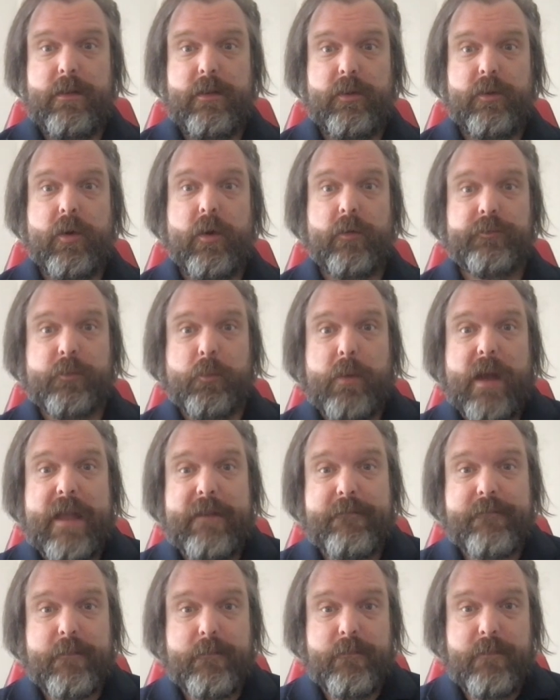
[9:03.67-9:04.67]
goes away
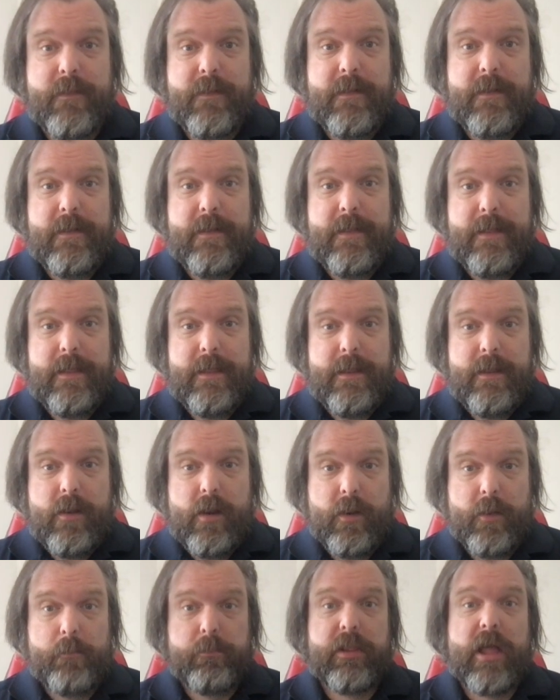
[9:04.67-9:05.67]
from,
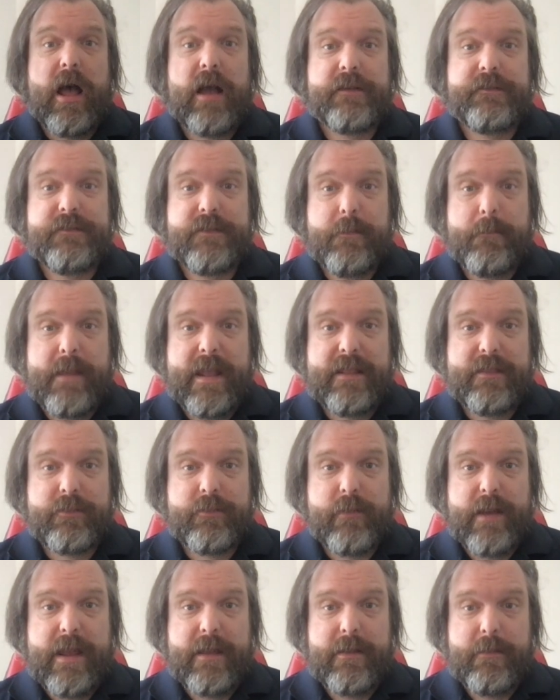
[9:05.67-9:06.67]
or blocks the main
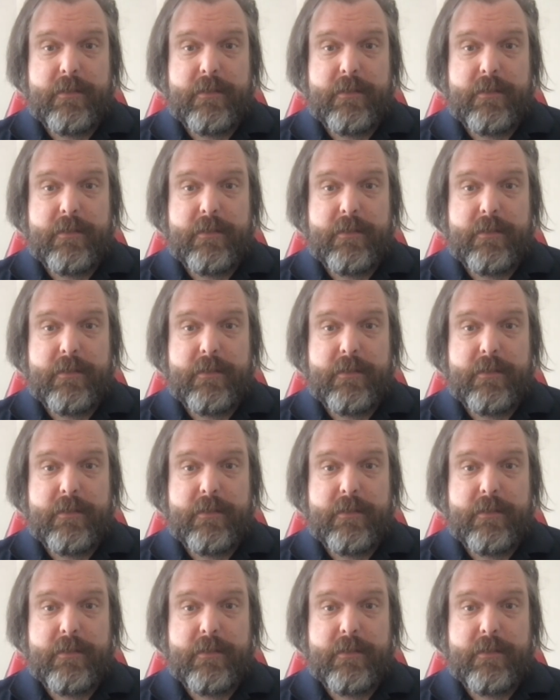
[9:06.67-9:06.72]
threat.